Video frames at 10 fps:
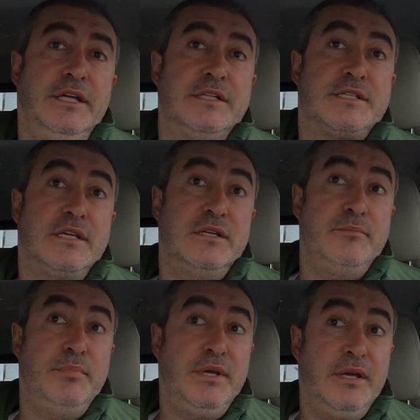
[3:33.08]
it's going to
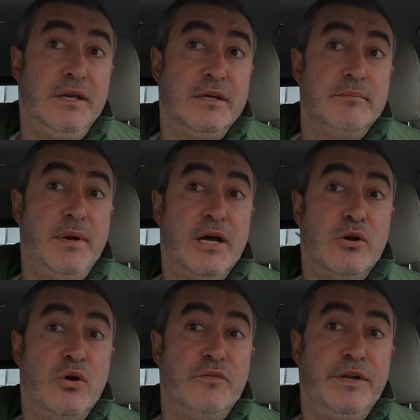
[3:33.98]
be a
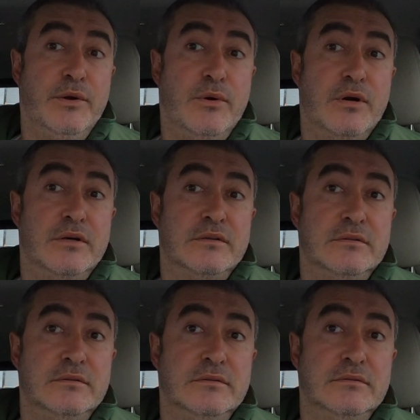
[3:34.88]
matter of your
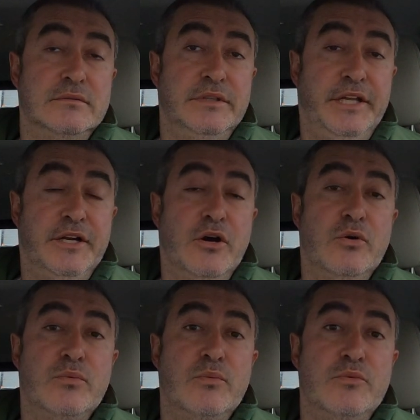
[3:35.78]

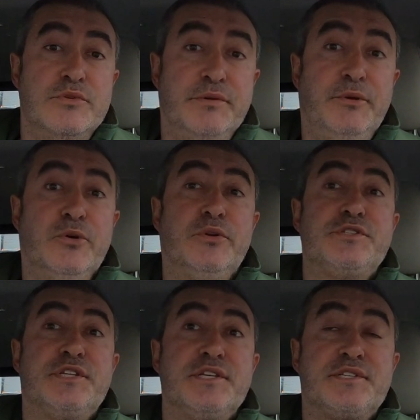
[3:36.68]
immune
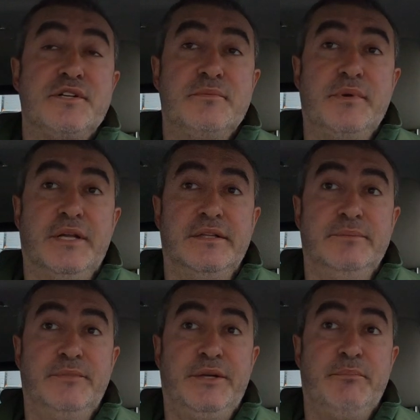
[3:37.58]
system
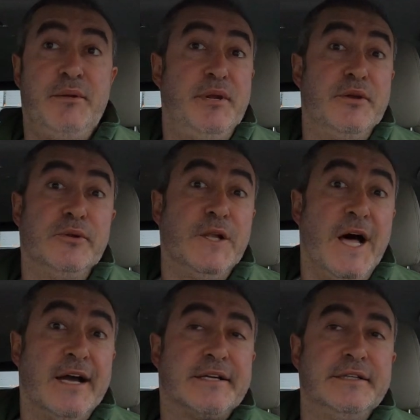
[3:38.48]
and maybe your
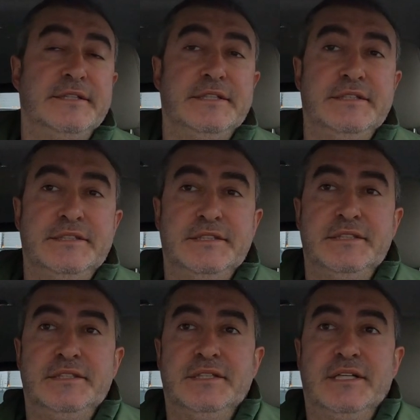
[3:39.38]
luck
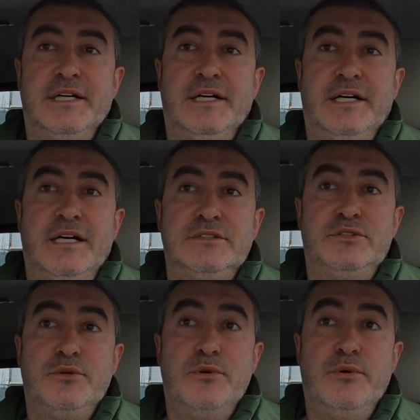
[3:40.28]

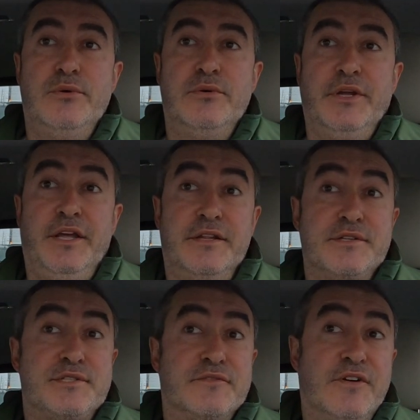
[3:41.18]
to
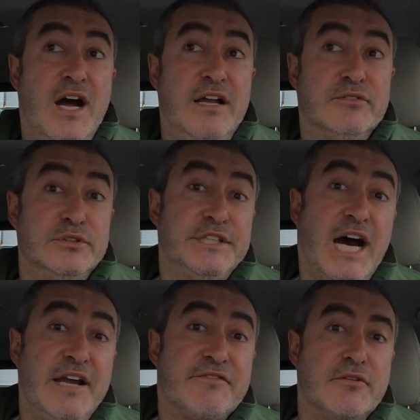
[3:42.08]
either survive or
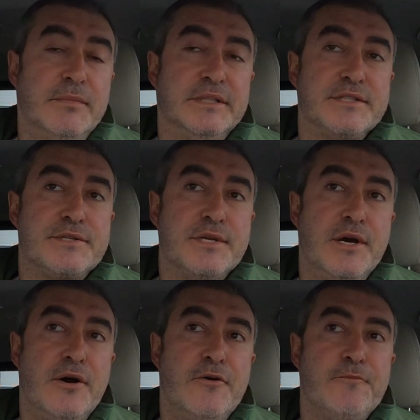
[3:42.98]
die from it.
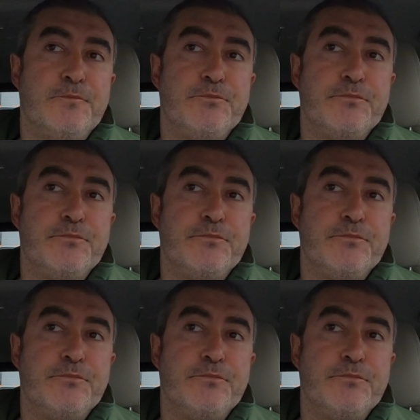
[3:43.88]
So,